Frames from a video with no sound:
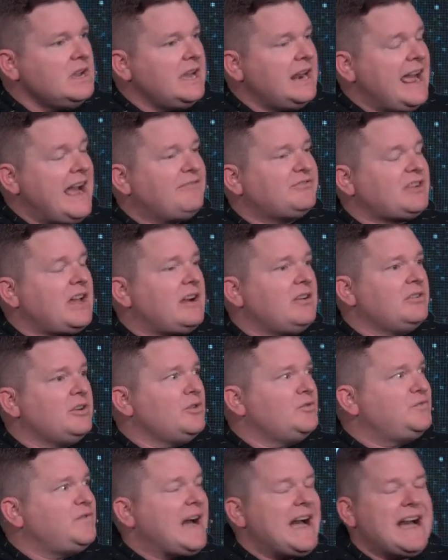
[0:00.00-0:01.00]
And after, I don't
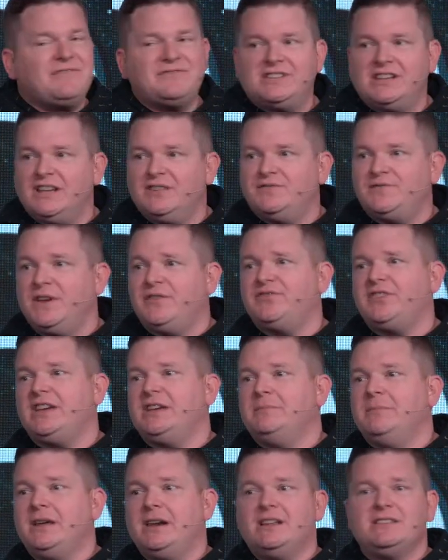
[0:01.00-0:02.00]
know, 5, 10,
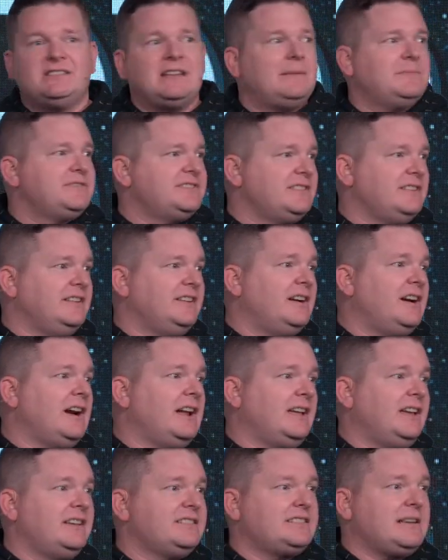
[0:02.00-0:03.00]
15 minutes, I'm sitting there.
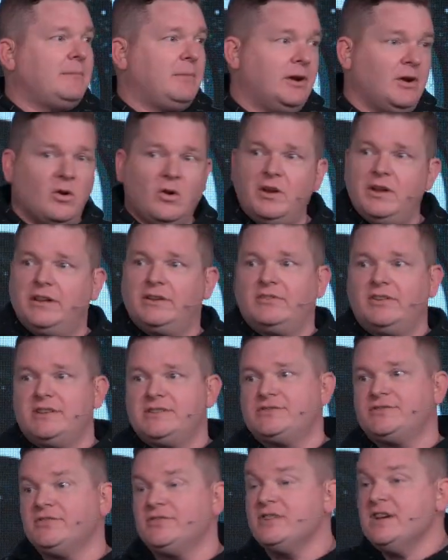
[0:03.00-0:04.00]
I guess I'm annoying
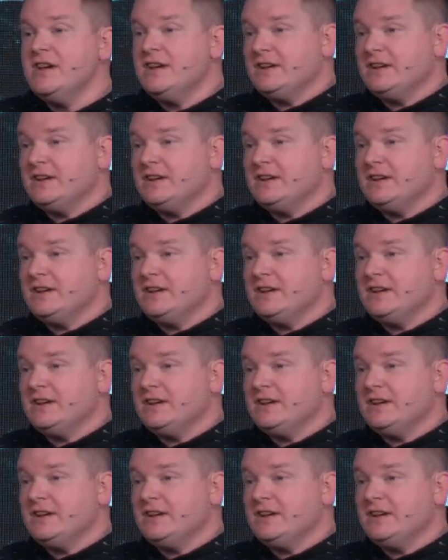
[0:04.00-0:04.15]
Crystal,